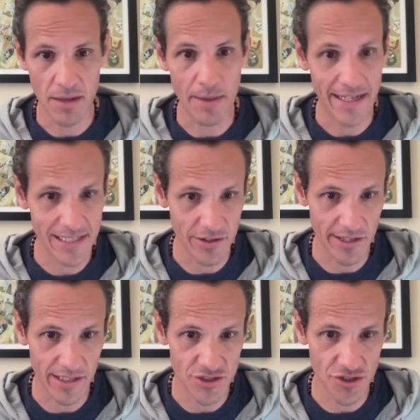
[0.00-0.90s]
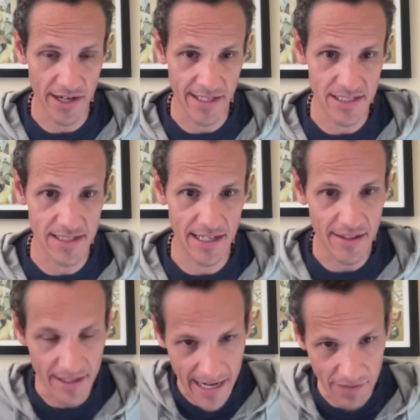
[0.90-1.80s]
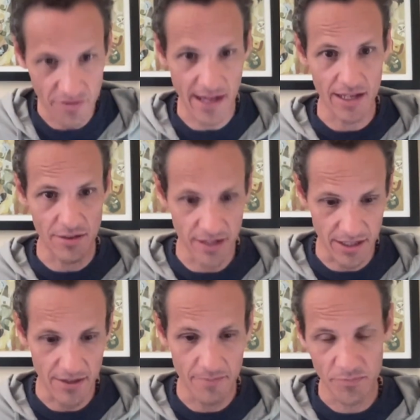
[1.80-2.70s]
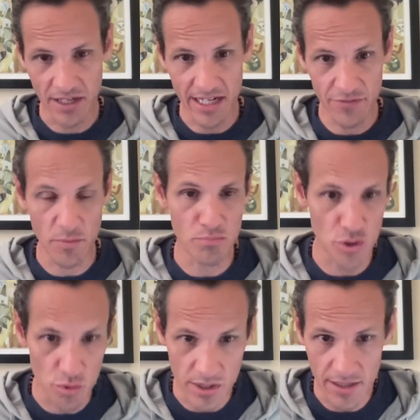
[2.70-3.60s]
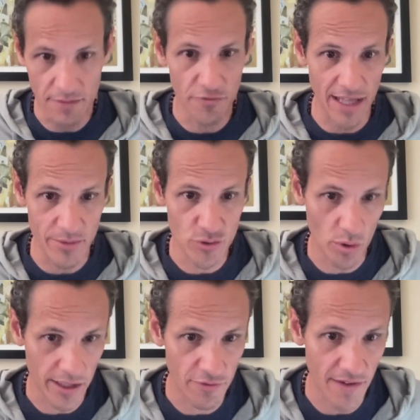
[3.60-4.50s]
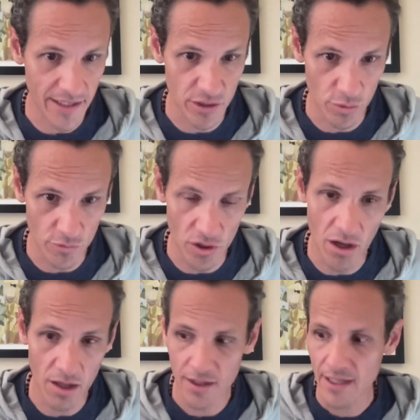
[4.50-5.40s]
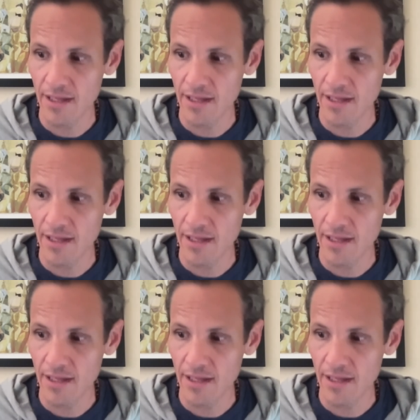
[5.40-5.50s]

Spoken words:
bacteria strains that have the kind of immune and inflammatory effect overall.